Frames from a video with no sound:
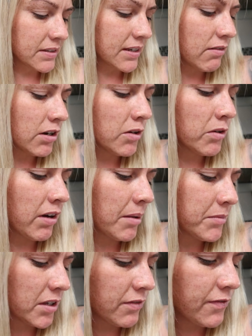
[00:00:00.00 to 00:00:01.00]
0
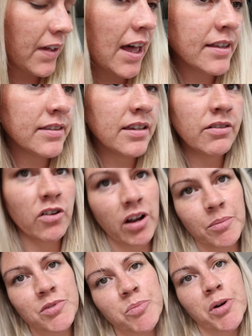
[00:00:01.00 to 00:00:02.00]
grams of fat, and 0 grams of